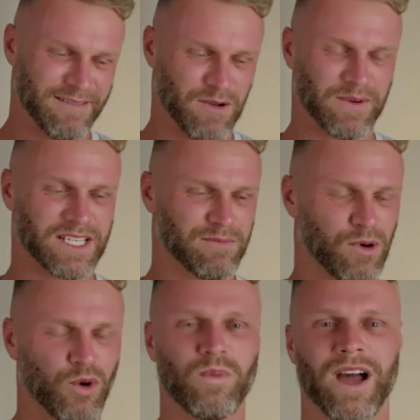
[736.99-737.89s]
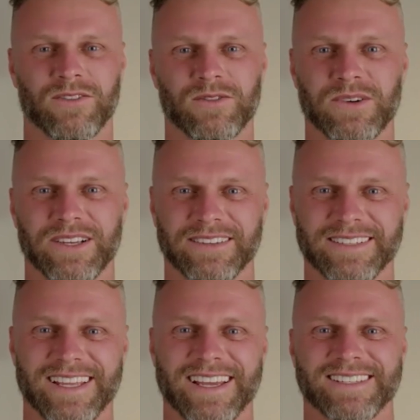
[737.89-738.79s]
But when she pulled back from working on
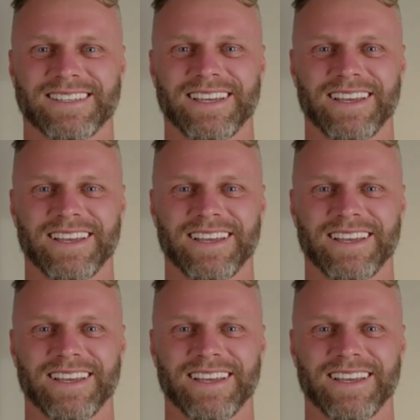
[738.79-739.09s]
the desk,